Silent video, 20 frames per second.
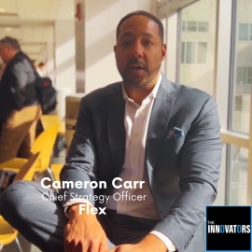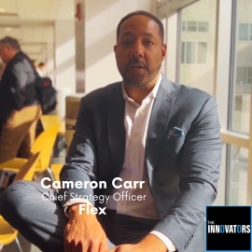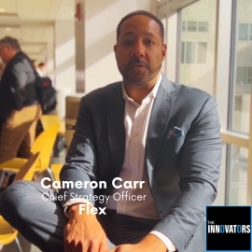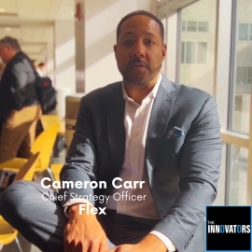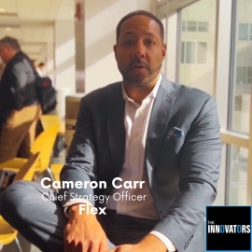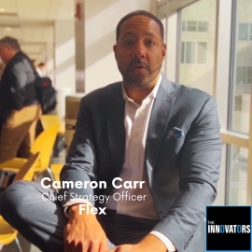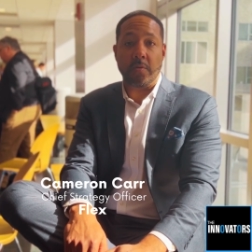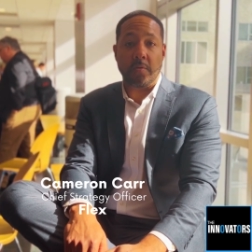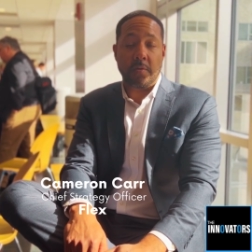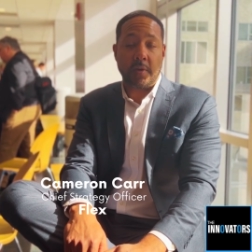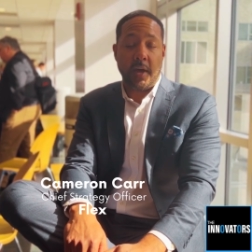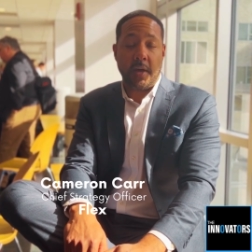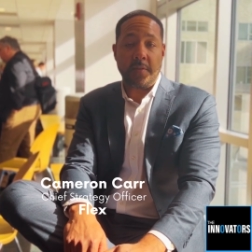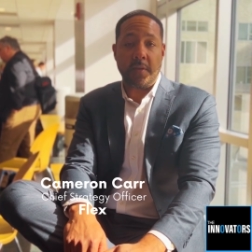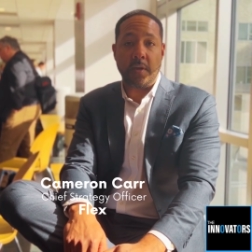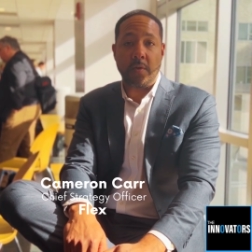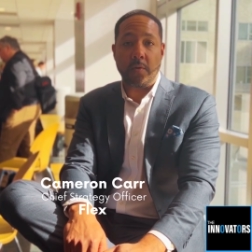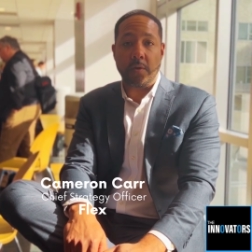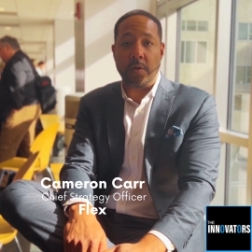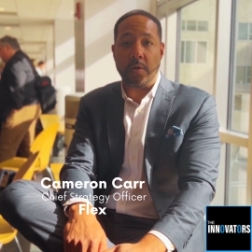So I
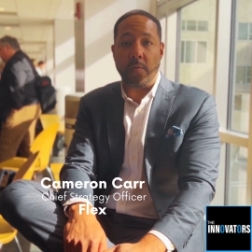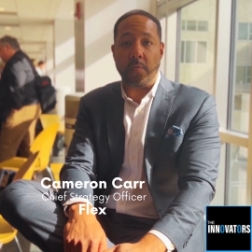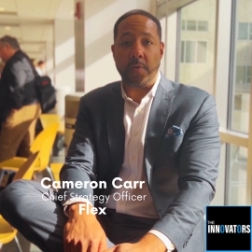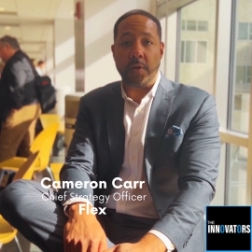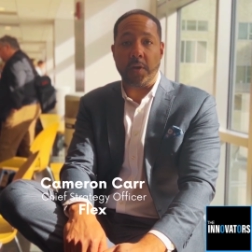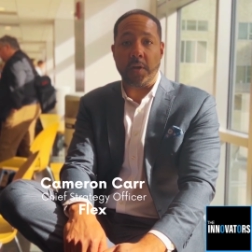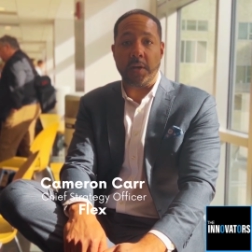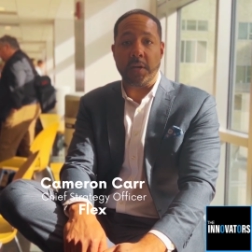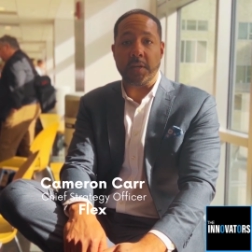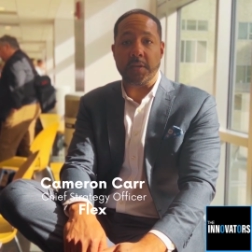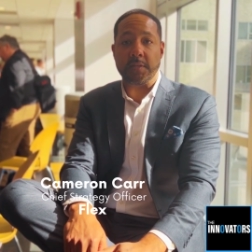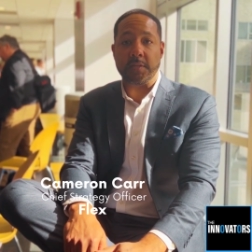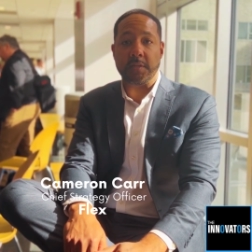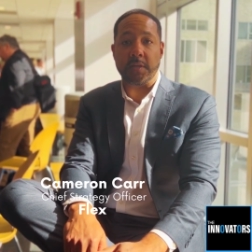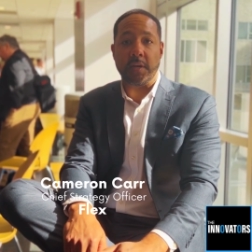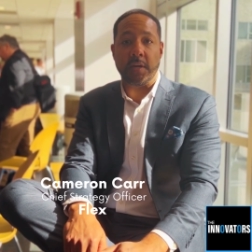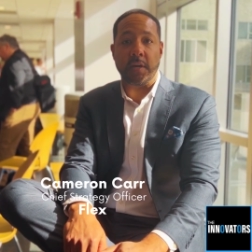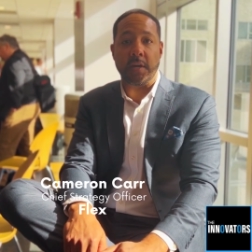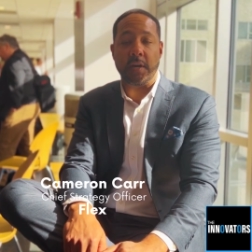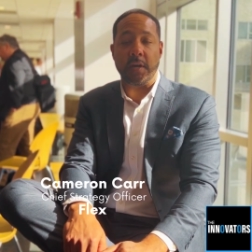think there
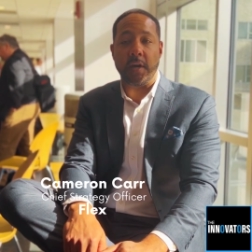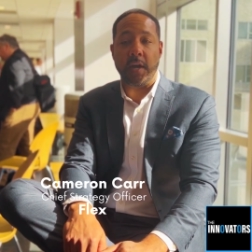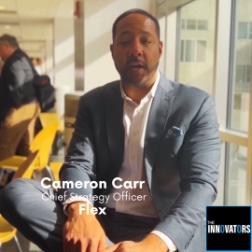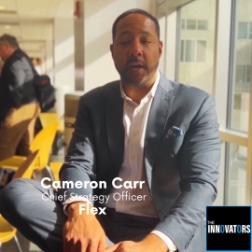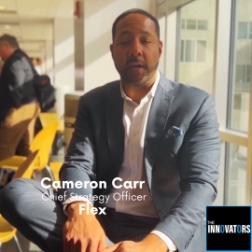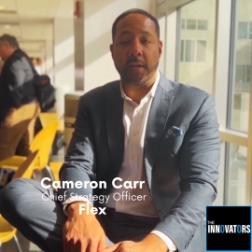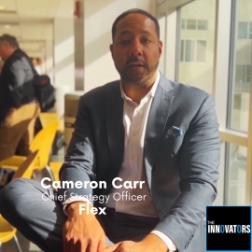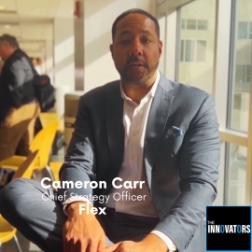is a